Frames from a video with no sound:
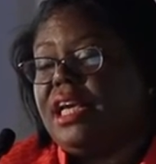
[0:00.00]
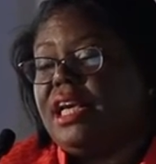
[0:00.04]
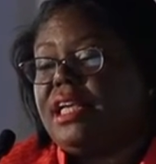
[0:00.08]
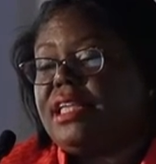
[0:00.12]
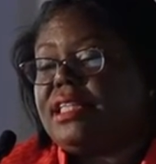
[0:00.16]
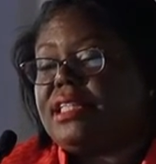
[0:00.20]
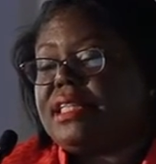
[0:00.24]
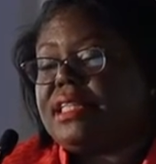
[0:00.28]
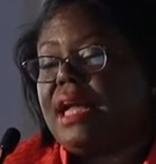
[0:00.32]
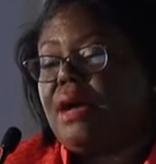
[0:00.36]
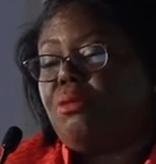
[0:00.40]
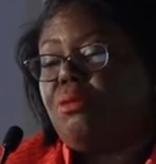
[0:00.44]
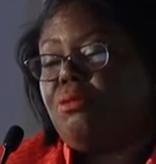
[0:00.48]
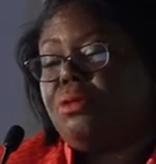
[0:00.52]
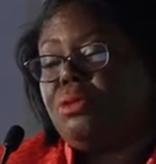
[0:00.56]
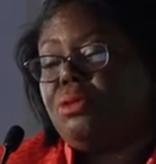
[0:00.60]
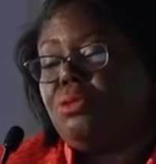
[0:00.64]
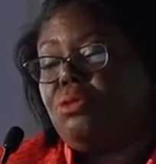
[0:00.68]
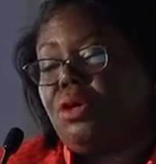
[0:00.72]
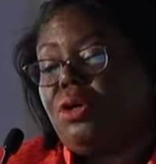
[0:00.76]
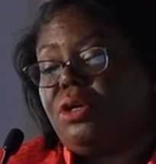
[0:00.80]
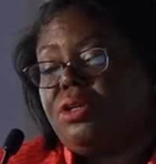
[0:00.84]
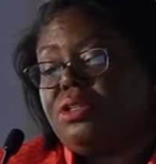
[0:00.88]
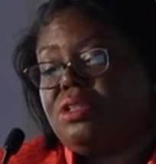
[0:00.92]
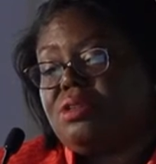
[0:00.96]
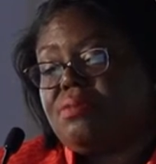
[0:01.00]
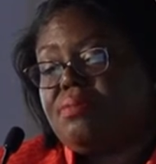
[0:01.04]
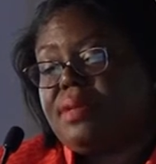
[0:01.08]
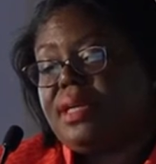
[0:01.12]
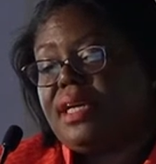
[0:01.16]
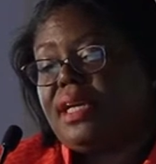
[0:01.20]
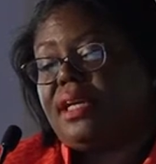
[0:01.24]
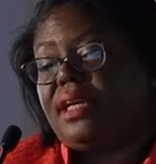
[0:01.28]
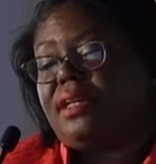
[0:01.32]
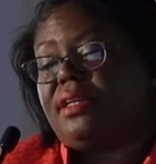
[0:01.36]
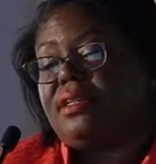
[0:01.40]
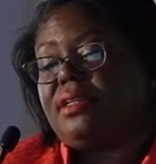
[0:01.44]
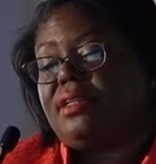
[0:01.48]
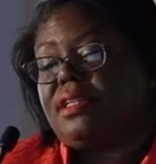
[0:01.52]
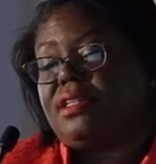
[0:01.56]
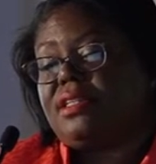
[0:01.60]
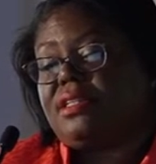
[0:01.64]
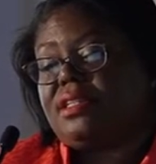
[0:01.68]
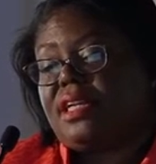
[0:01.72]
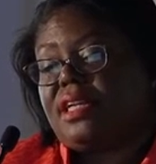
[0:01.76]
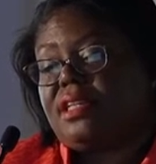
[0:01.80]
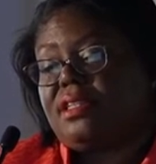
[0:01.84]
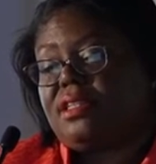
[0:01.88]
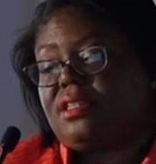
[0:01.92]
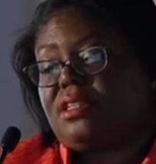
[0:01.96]
is that we want to make the
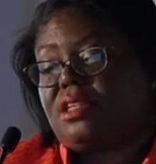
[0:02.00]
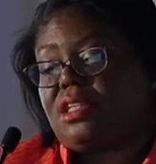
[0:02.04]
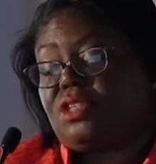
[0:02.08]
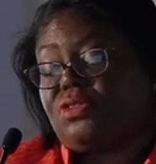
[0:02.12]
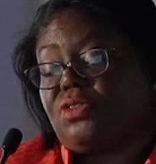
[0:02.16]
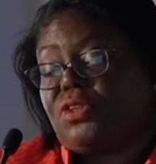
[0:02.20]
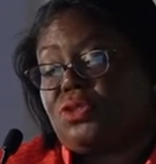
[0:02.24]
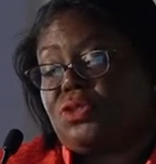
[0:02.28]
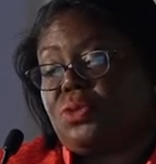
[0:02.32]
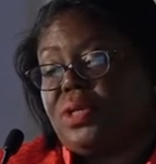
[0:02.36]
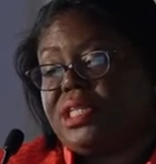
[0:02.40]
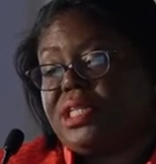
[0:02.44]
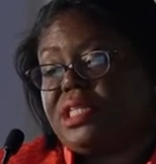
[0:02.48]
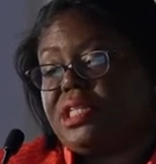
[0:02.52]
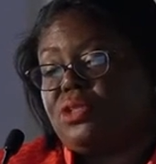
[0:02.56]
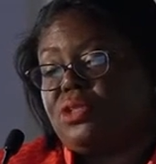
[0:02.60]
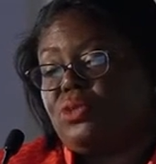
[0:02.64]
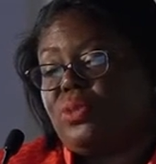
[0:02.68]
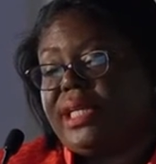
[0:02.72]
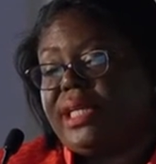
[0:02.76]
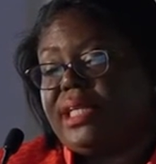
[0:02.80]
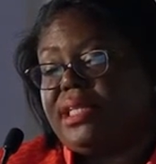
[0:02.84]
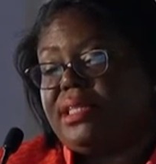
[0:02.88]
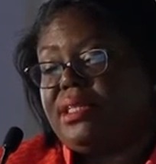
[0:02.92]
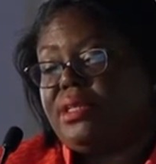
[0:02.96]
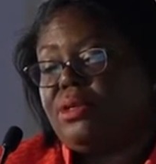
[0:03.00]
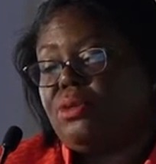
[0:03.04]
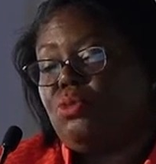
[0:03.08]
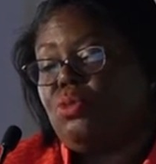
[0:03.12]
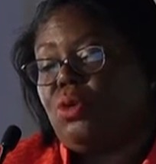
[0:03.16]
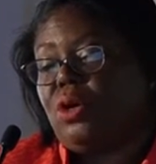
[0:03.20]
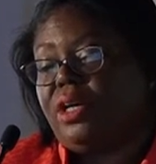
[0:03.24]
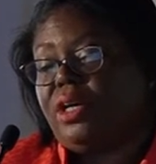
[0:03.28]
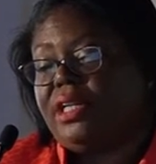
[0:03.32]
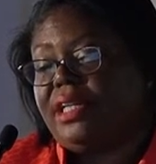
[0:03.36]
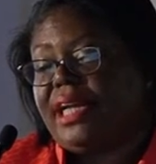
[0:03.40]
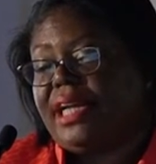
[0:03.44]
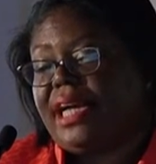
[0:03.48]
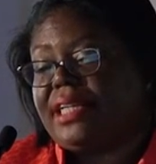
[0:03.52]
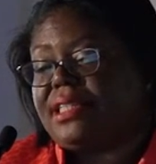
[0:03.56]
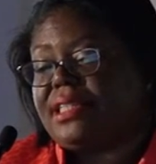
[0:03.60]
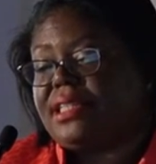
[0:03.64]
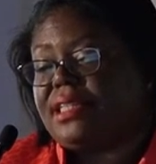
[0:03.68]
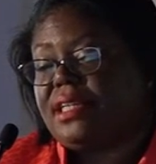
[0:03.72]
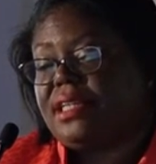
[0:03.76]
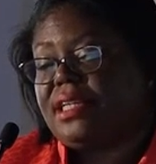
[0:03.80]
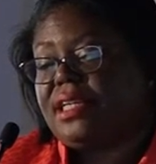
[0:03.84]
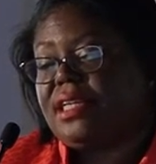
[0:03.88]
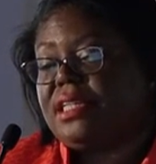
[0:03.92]
census for 2021 that